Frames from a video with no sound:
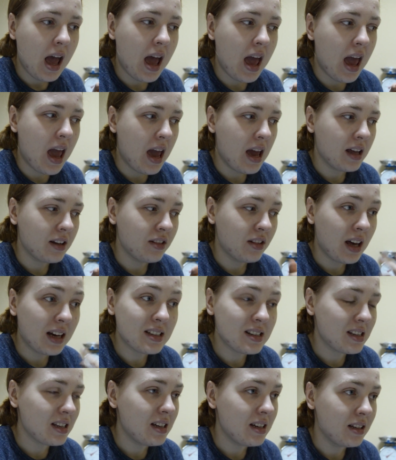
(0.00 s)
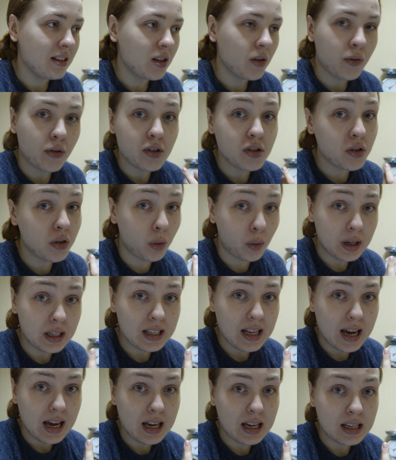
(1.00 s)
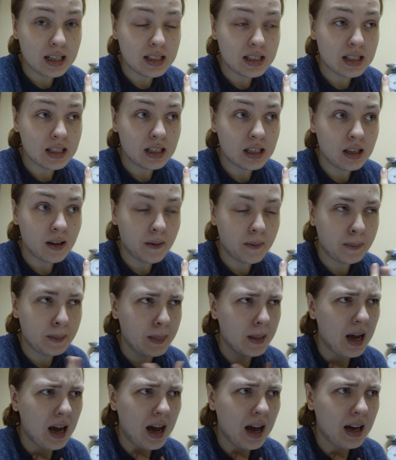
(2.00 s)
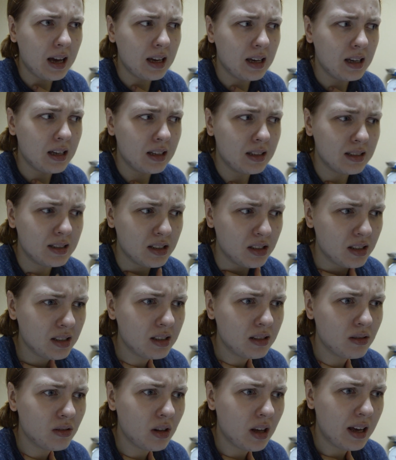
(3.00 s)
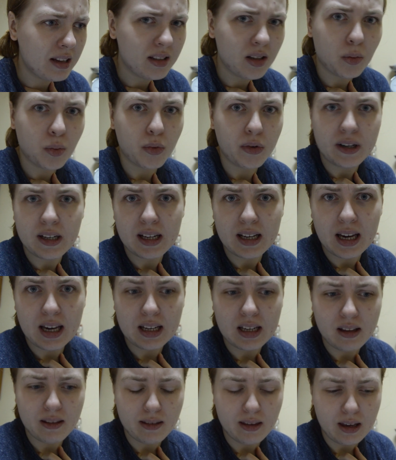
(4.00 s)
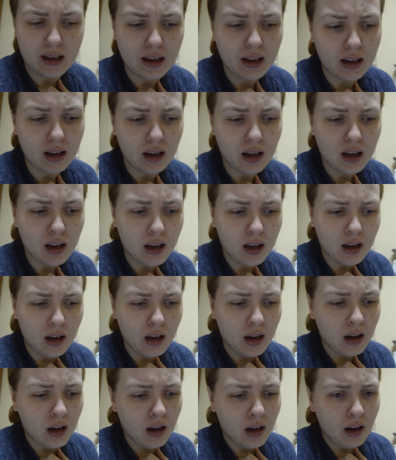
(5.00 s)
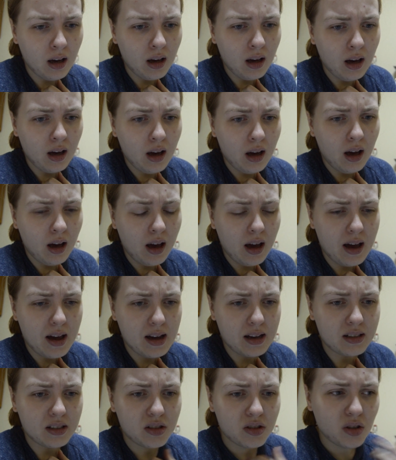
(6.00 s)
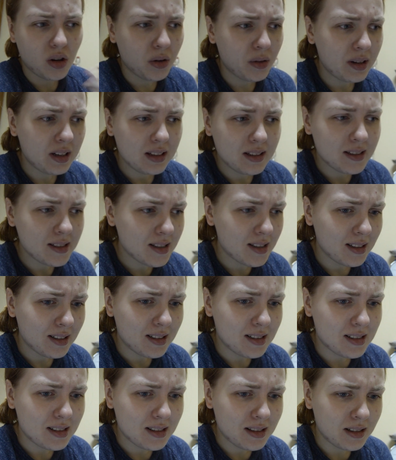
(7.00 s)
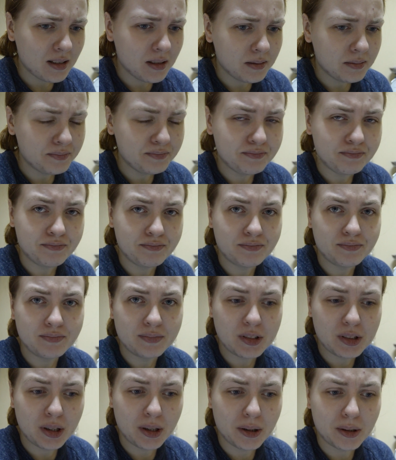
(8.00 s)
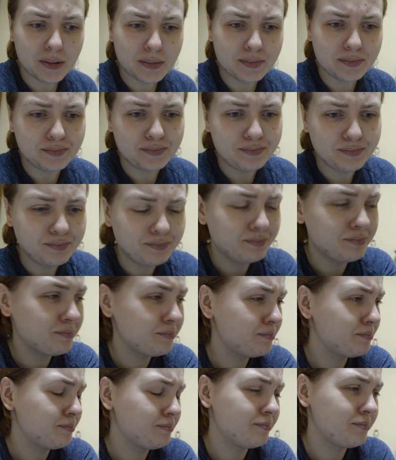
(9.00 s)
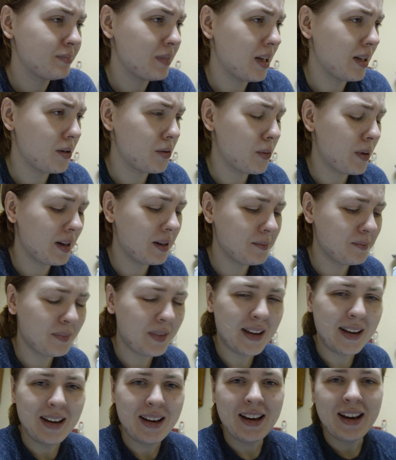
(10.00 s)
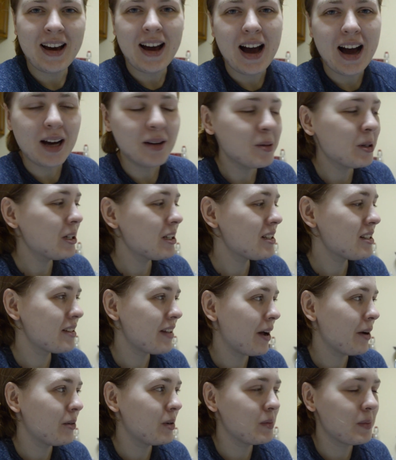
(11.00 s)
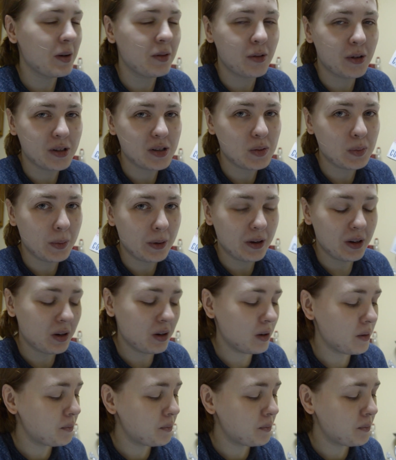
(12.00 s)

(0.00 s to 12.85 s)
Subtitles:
and that's it. The first 3 days, I didn't end up reading anything, and it's already the 6th. So, anyway, I'm gonna start with my first book,